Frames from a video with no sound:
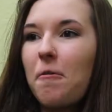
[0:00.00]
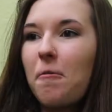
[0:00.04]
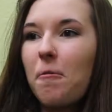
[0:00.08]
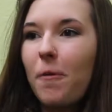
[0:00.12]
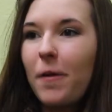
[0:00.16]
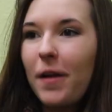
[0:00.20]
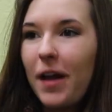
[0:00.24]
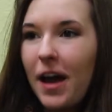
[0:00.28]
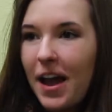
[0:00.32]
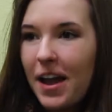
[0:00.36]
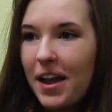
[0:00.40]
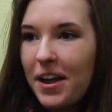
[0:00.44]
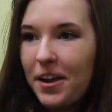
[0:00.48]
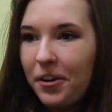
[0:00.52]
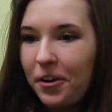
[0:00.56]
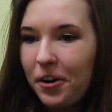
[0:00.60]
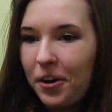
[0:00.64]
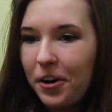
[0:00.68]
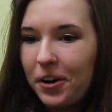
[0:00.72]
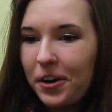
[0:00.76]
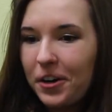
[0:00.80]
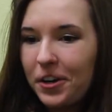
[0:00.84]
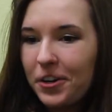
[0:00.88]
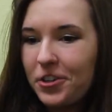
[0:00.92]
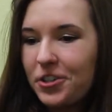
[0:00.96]
What I
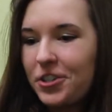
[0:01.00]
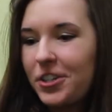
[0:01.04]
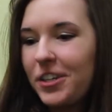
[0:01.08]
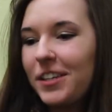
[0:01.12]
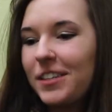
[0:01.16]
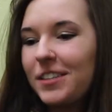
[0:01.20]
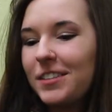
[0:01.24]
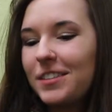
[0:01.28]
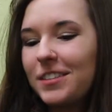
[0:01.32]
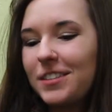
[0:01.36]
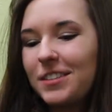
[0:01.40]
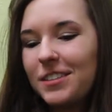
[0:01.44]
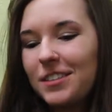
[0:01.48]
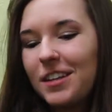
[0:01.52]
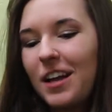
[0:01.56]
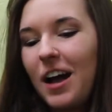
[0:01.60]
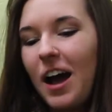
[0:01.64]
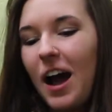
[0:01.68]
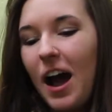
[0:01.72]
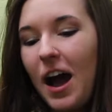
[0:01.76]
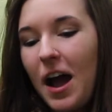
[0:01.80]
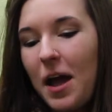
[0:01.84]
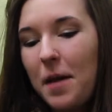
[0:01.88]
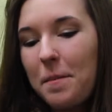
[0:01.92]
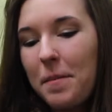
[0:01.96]
encourage is
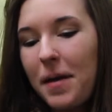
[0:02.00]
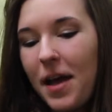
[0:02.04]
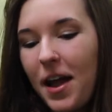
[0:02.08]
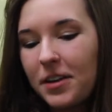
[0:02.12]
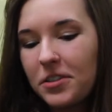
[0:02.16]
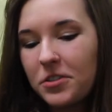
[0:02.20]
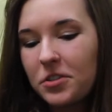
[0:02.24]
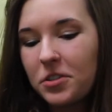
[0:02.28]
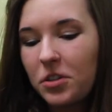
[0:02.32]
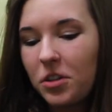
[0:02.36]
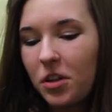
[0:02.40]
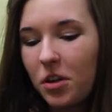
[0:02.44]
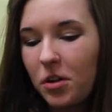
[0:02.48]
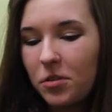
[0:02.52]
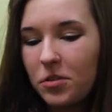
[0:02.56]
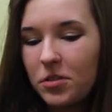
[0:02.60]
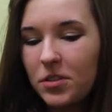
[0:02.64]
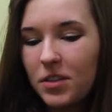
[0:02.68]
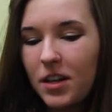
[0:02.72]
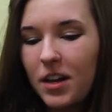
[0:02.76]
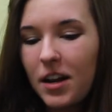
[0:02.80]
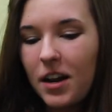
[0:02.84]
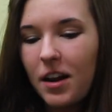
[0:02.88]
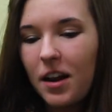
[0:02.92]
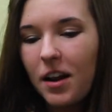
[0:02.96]
I packed
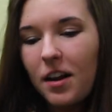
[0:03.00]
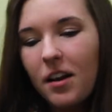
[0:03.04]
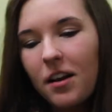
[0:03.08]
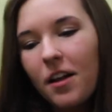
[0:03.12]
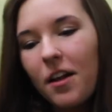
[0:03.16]
clothes that